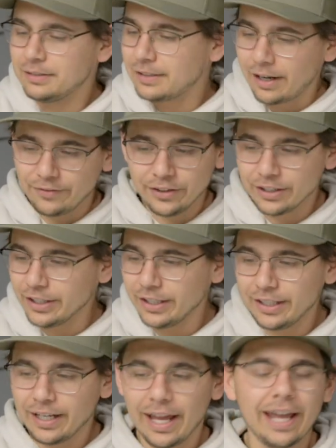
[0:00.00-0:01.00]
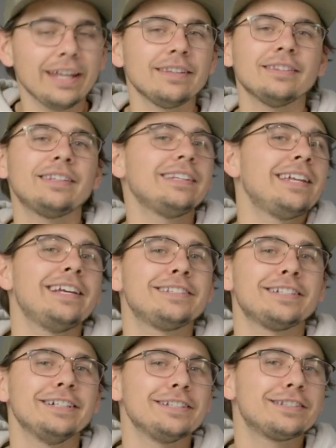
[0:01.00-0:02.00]
I feel good and they
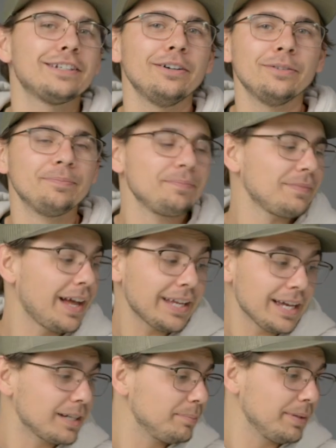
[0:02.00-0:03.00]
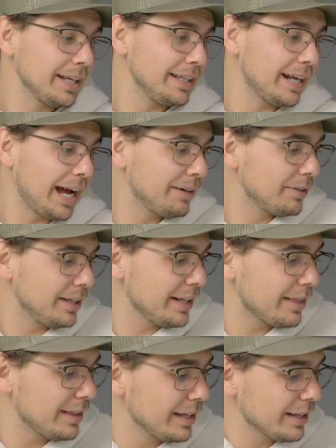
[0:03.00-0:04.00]
taste good, so I can't complain. I
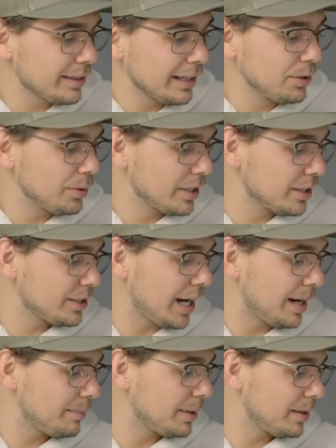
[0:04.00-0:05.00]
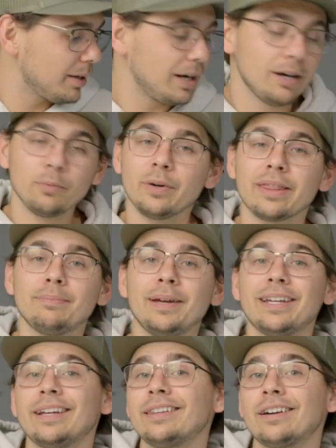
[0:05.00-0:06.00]
really think they do a good job with
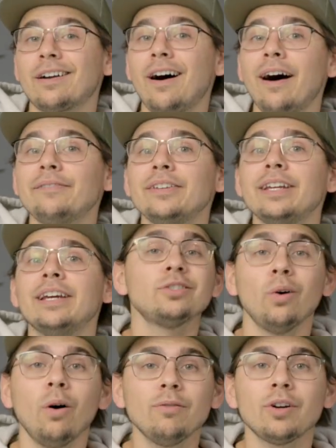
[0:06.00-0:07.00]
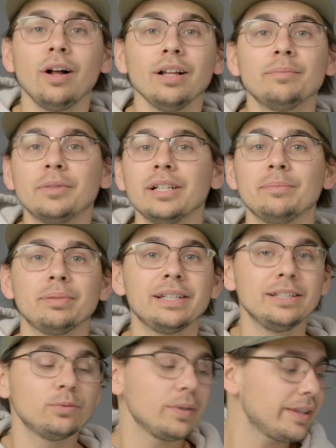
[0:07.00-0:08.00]
making their coffee. So overall, I'm really
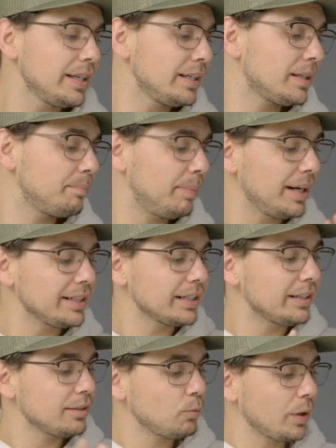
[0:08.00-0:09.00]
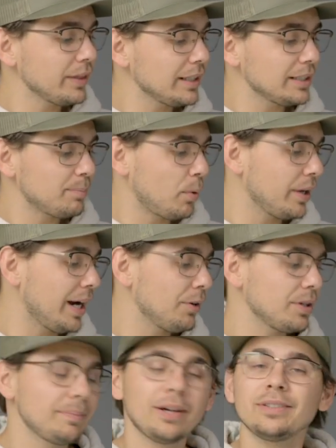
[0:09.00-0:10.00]
pleased with it, but one thing to point
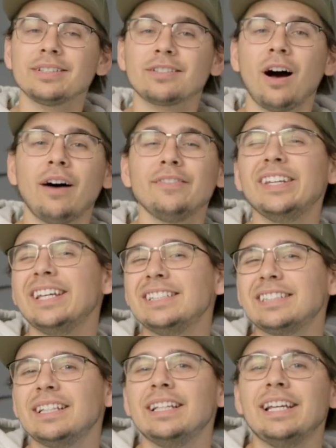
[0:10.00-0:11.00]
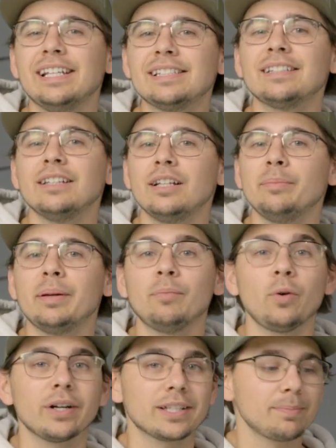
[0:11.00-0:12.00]
out about this coffee is it is a little bit
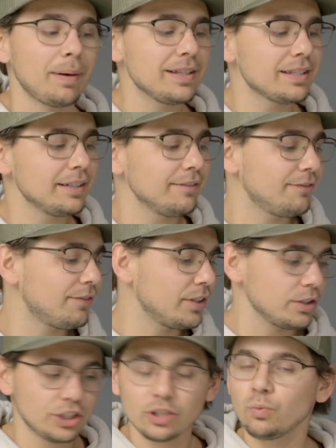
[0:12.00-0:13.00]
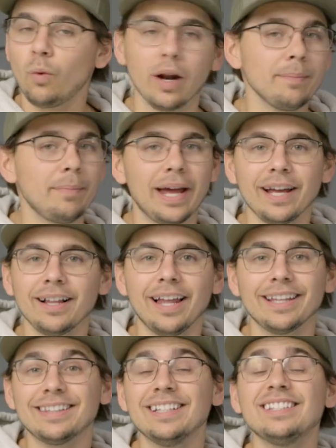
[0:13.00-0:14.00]
more expensive. For just one bag
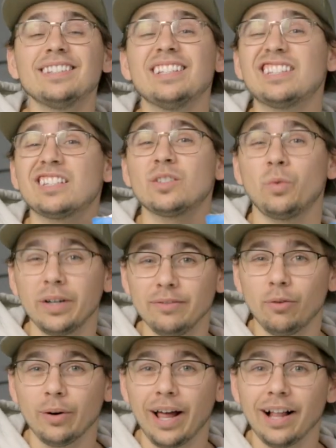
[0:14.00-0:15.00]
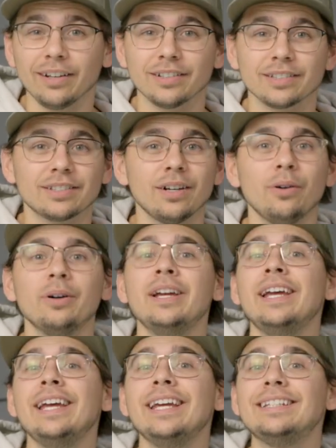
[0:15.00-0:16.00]
like this, it's $24. So
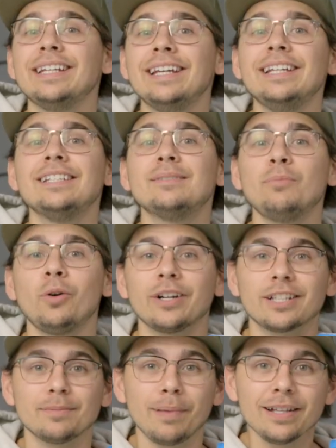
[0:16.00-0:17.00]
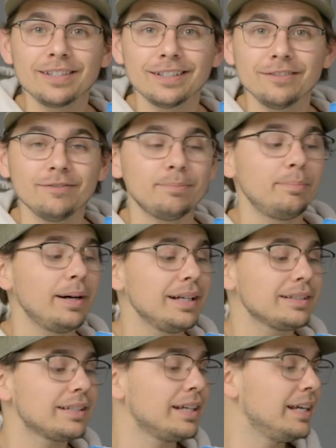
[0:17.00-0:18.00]
it is more expensive,
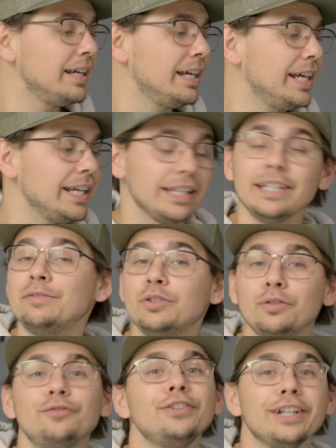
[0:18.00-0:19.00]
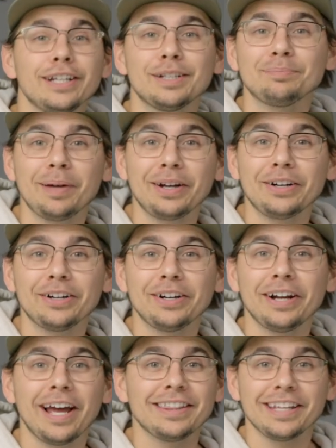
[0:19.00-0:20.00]
but it leaves you feeling
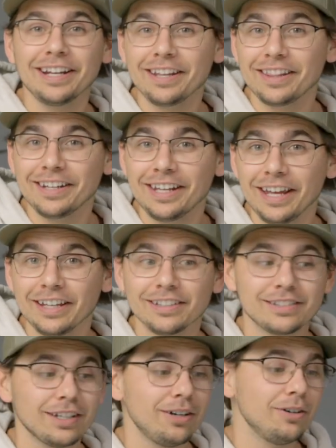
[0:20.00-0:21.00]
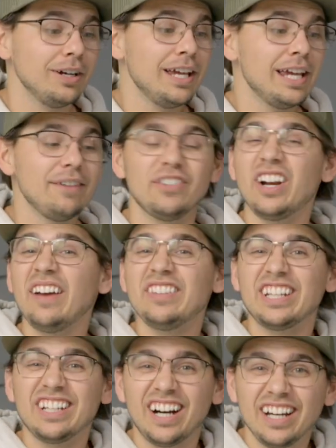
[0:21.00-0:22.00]
better at the end of the day. So if you're
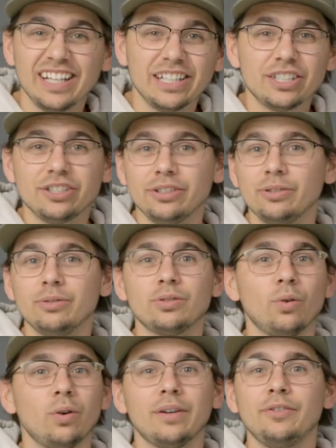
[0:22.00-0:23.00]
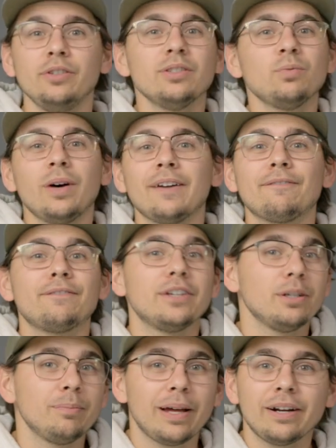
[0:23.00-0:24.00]
having gut issues, or if you just want to
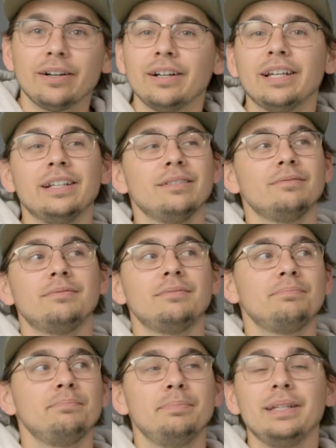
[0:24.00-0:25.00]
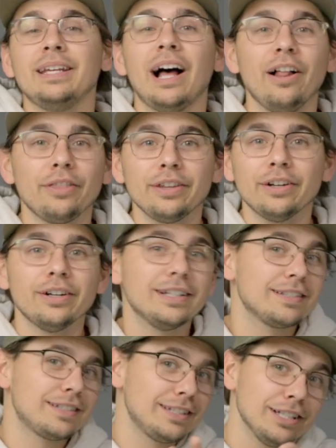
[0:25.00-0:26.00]
feel better and be healthier
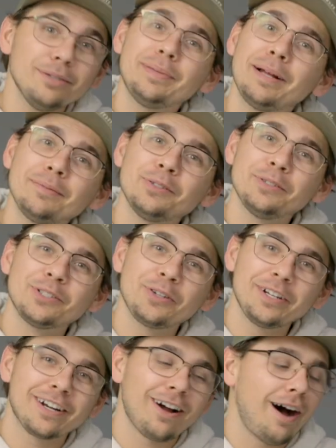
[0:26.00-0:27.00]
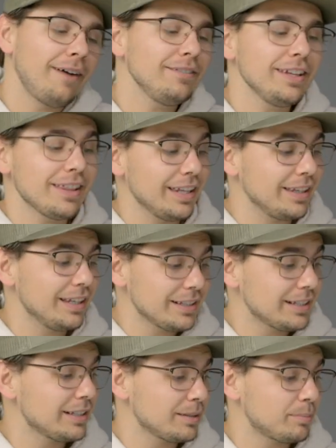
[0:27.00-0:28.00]
and still be able to enjoy your coffee, then
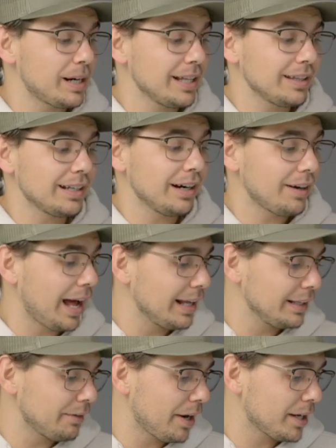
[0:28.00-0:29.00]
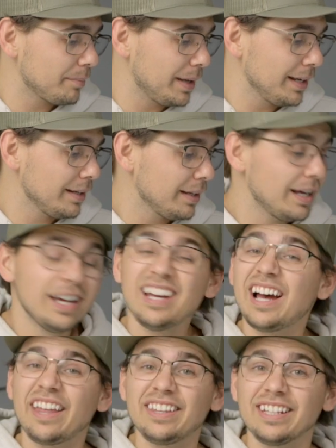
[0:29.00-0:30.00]
this is a brand that I'd highly recommend.
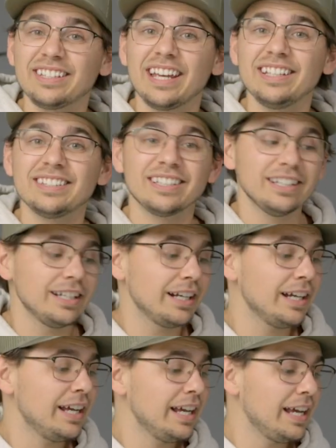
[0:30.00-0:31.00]
I think it tastes good.